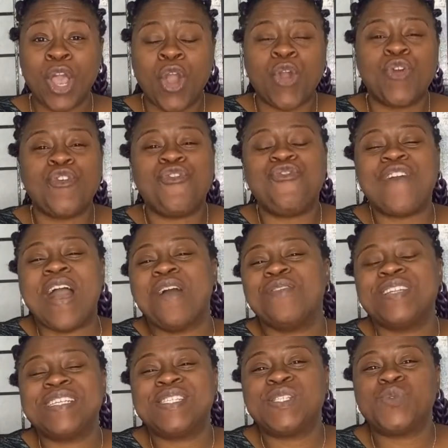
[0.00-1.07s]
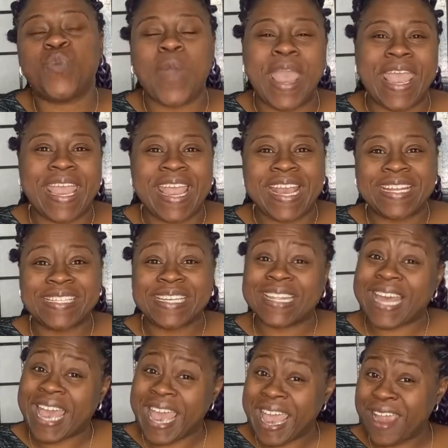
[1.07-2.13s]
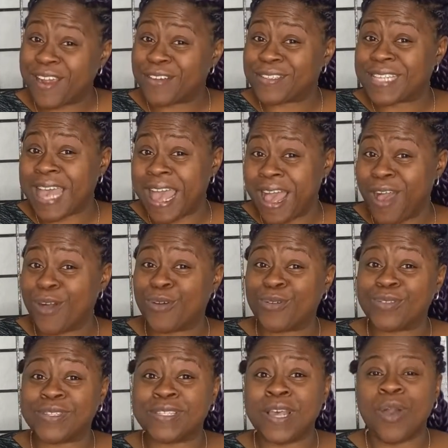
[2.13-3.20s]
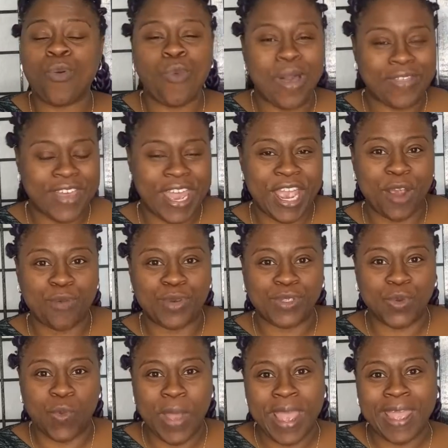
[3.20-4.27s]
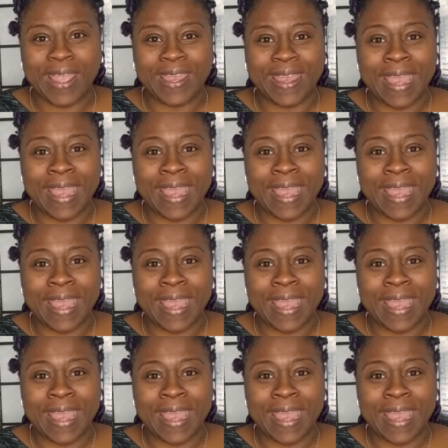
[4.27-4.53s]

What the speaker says: who found its way into the hare's house while the hare was away